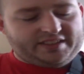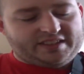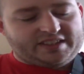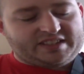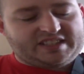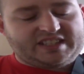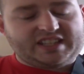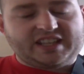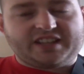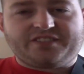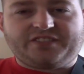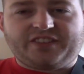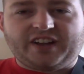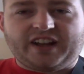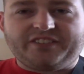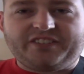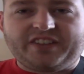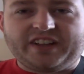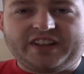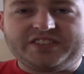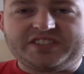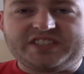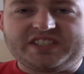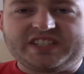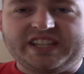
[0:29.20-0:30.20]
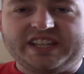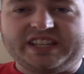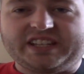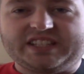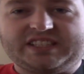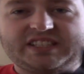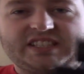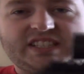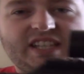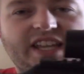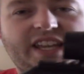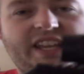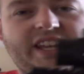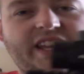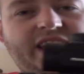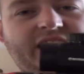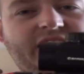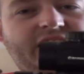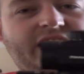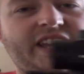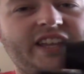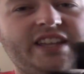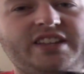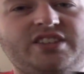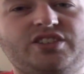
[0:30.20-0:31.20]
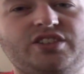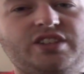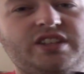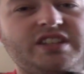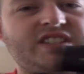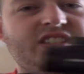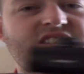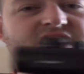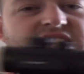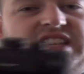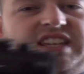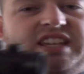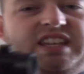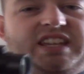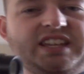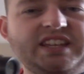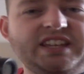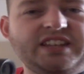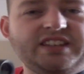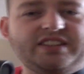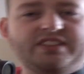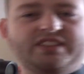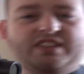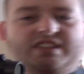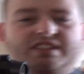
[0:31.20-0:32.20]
SIG 5.56, as you can see,